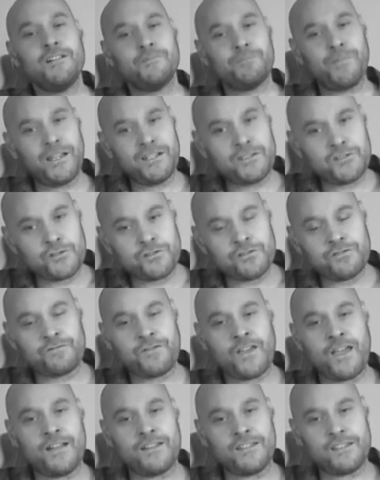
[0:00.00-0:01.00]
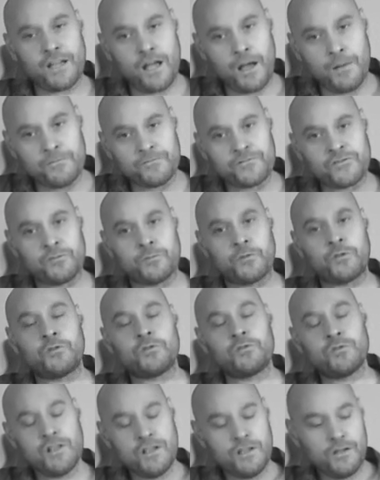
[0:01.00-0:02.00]
Make sure you're fairly
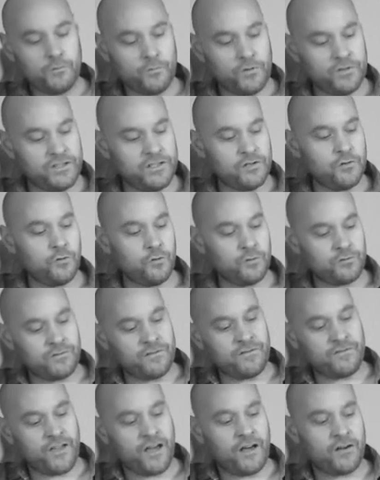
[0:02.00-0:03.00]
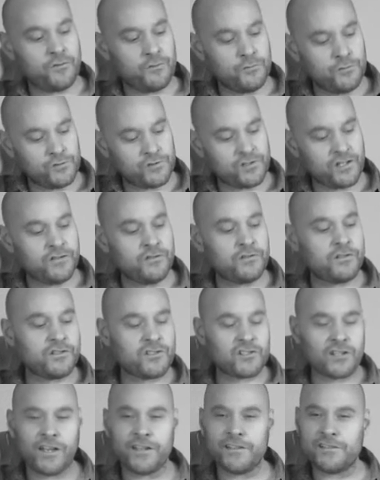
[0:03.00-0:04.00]
comfortable with the order of those and you can
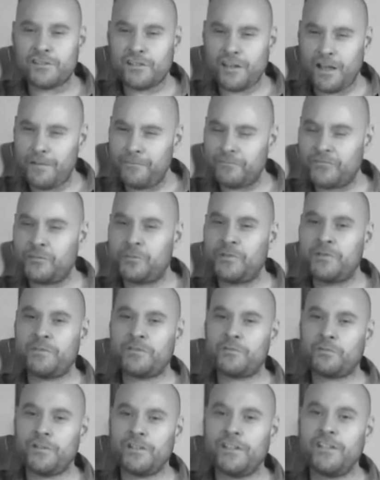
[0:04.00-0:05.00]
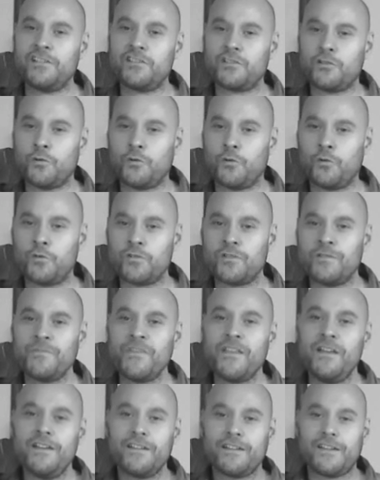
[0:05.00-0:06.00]
change comfortably between each chord.
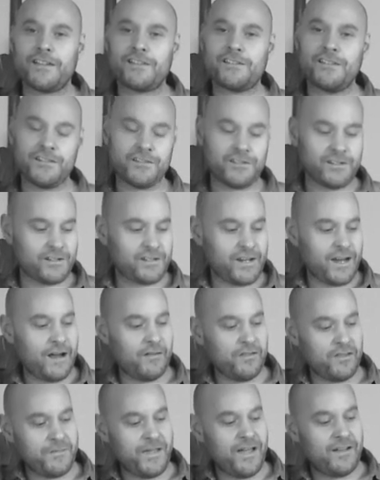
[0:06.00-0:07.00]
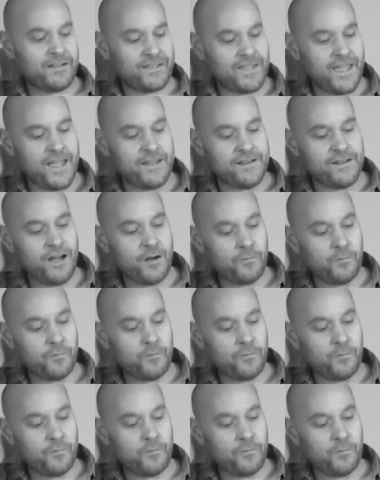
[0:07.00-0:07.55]
Okay, so let's just count them out again.